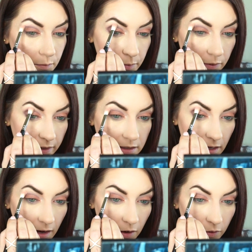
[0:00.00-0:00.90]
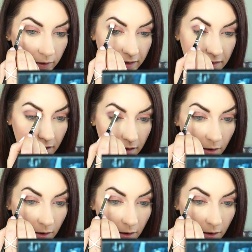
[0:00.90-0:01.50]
blend out like that